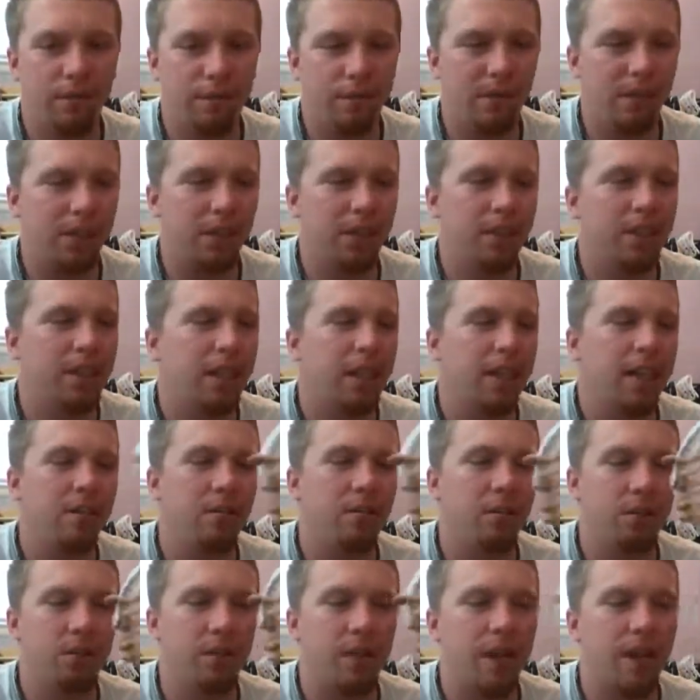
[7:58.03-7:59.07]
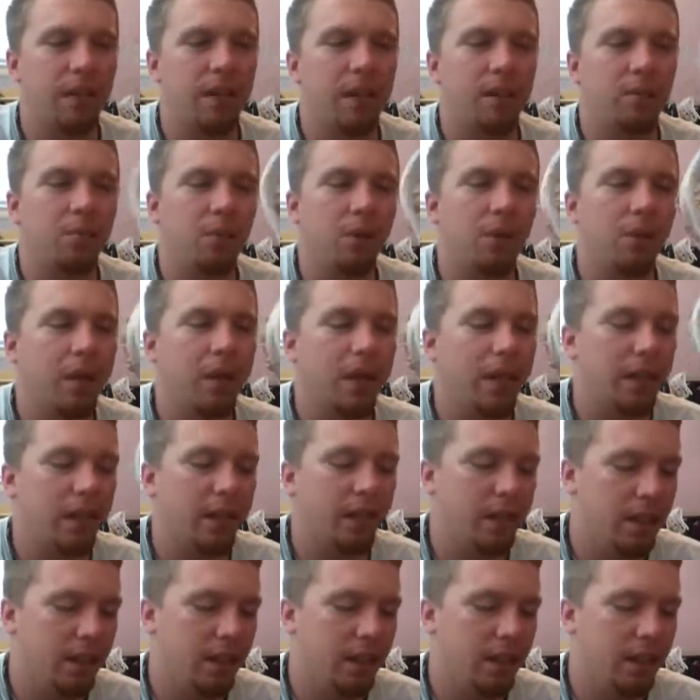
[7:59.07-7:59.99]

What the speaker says: first day it was finally broken in.